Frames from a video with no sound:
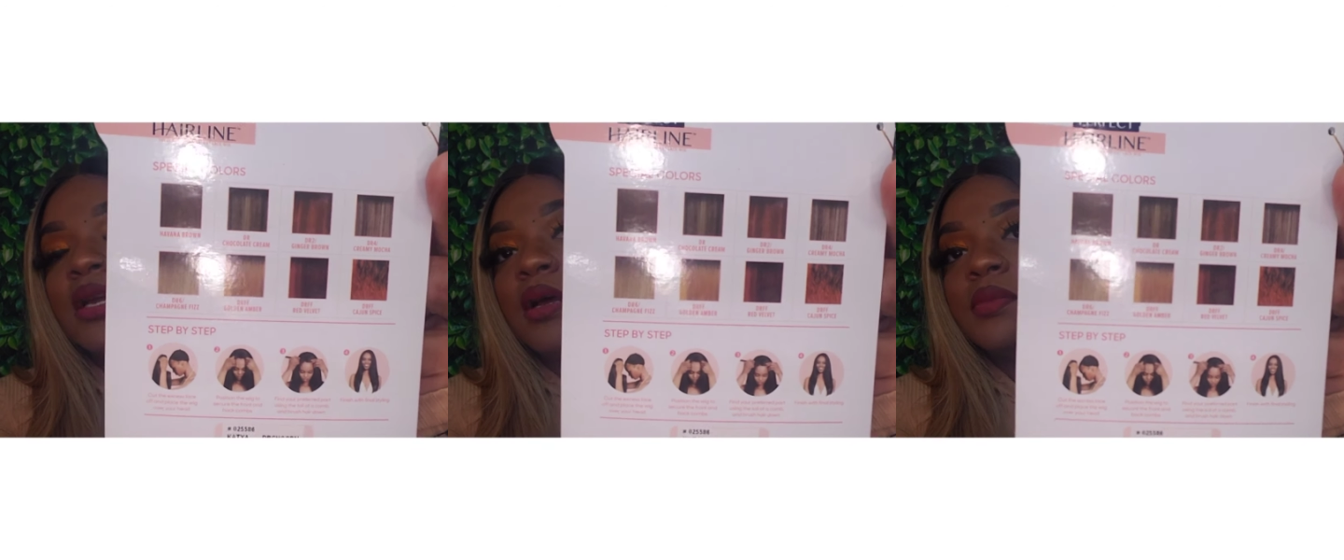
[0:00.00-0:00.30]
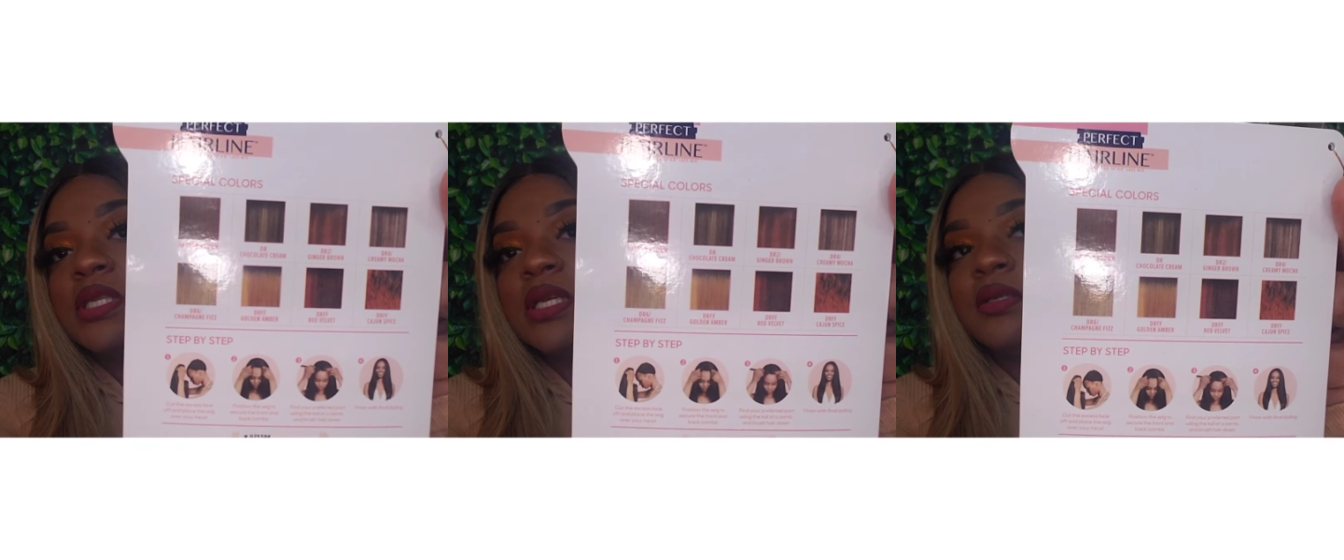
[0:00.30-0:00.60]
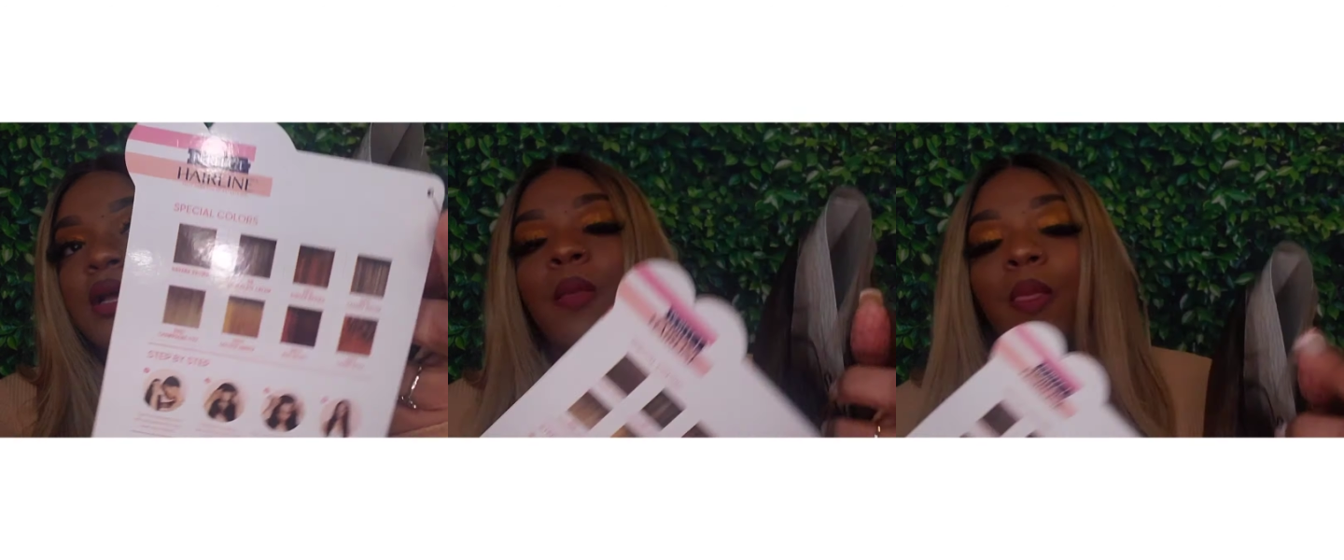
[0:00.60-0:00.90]
comes in,
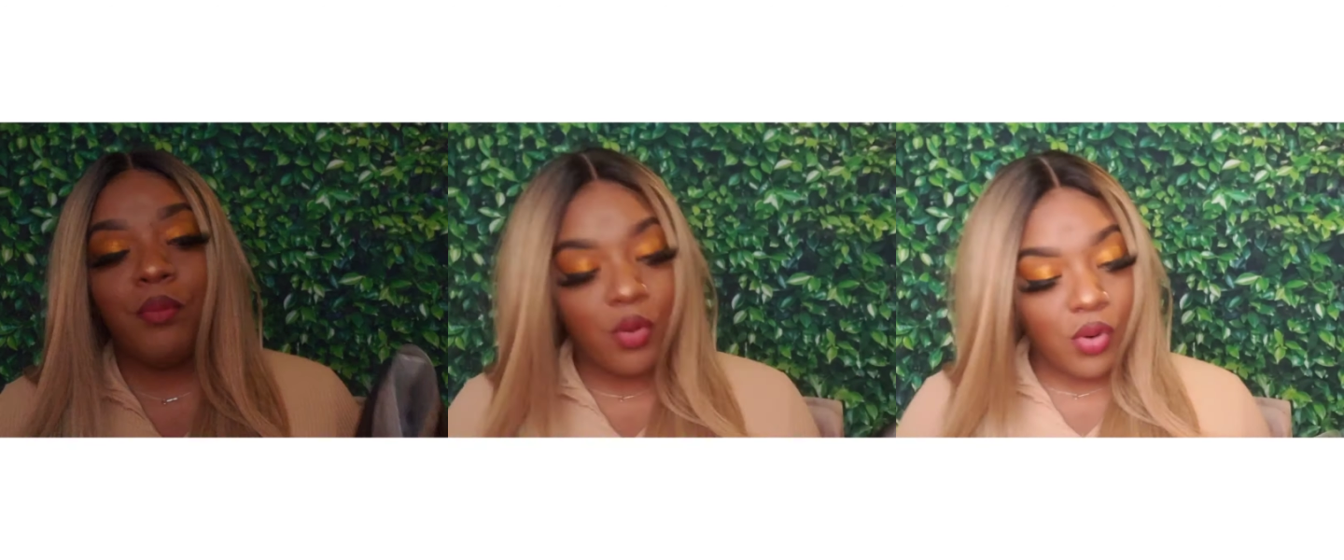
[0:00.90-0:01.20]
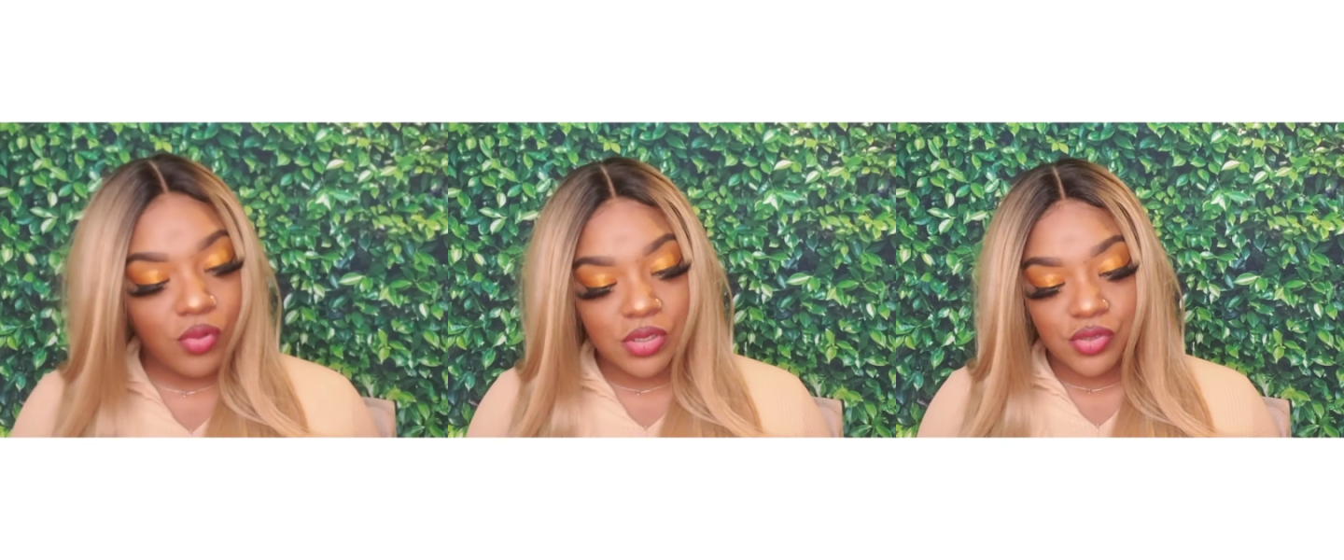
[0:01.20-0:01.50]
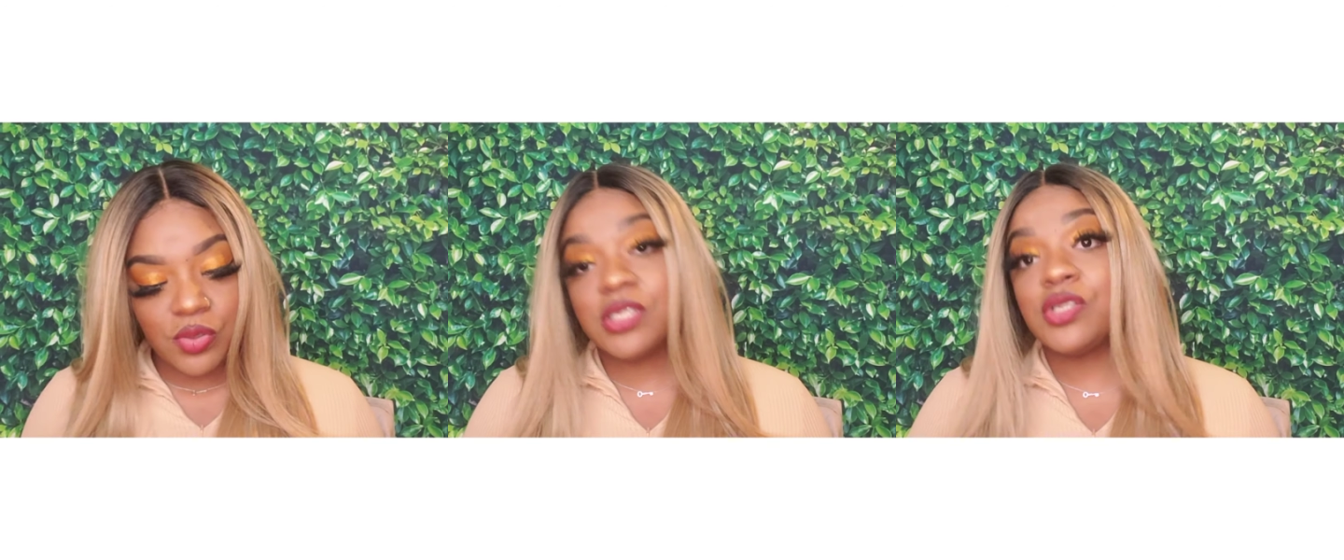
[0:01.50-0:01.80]
but we're going to
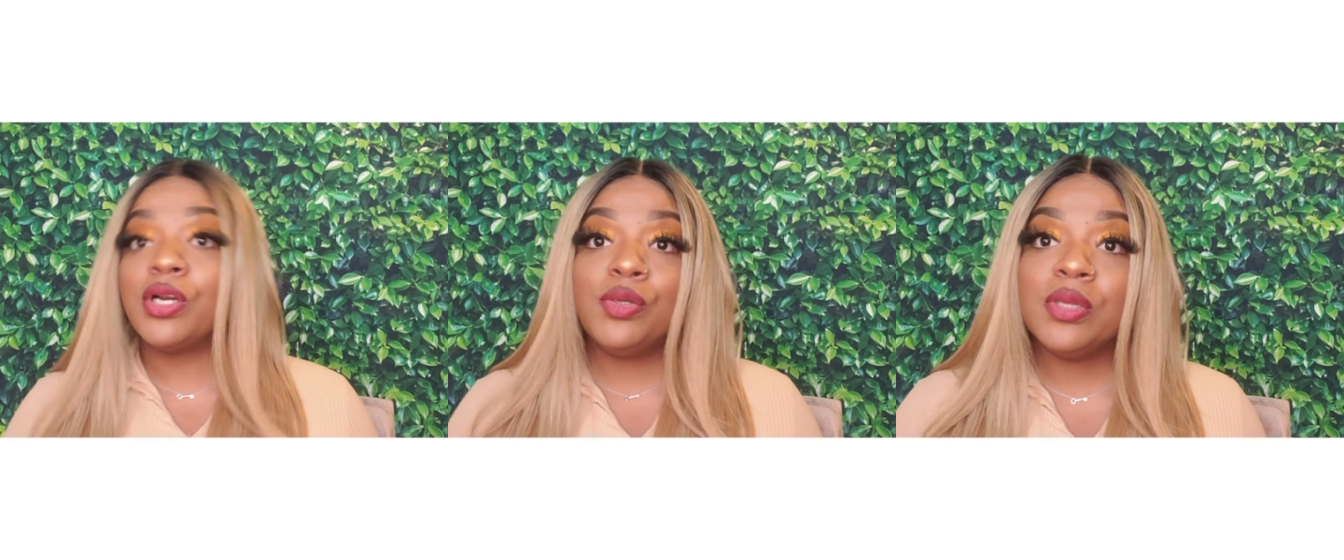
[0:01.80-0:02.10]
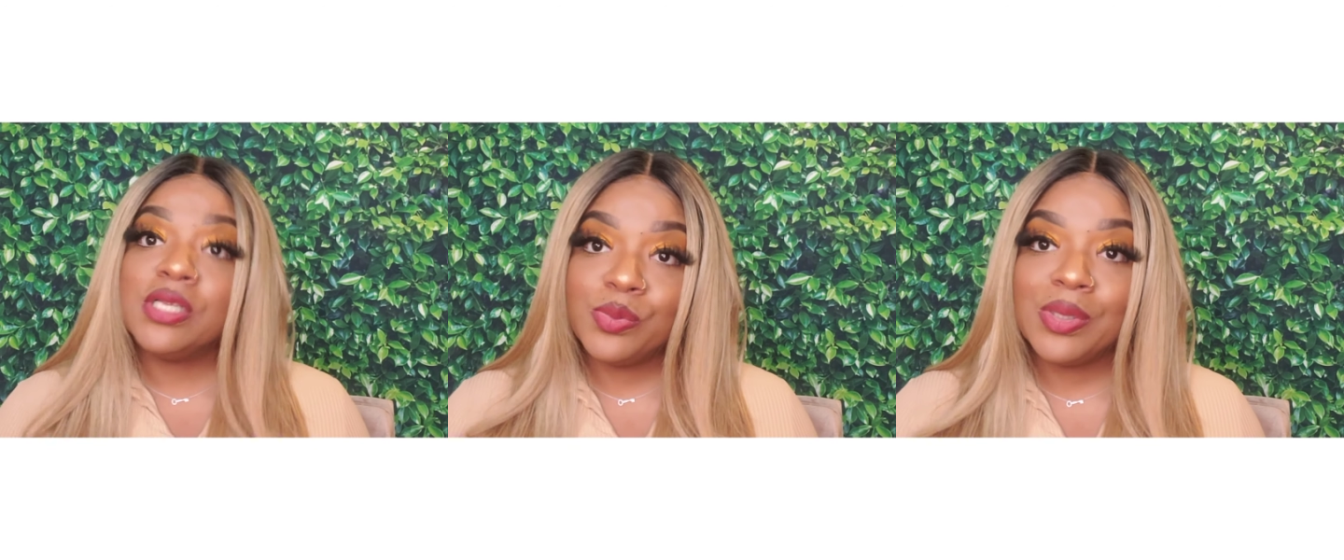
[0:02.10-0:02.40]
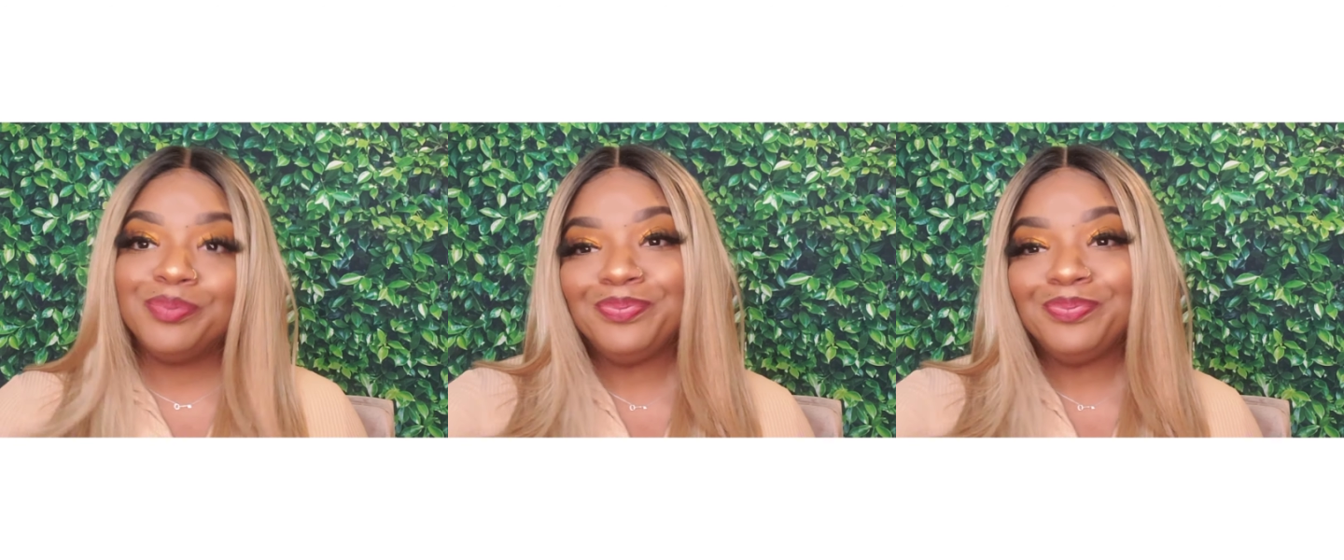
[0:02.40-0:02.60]
get started on this one.